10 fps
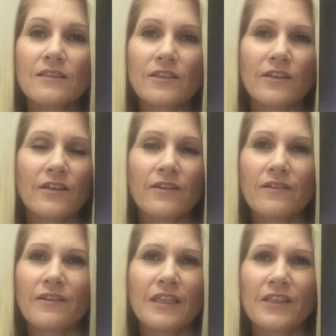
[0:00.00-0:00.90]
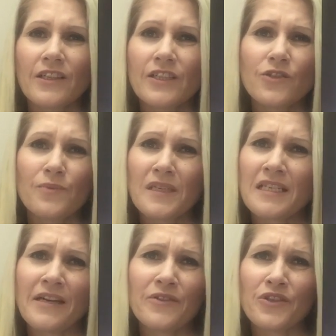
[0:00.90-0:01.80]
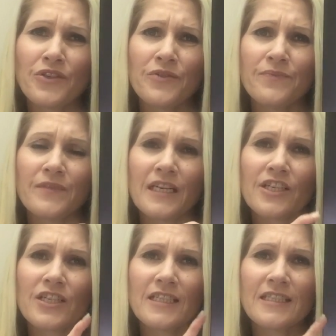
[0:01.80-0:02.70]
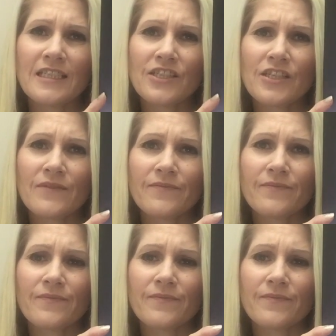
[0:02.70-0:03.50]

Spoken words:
So I think it only took me a day or two to actually stitch it.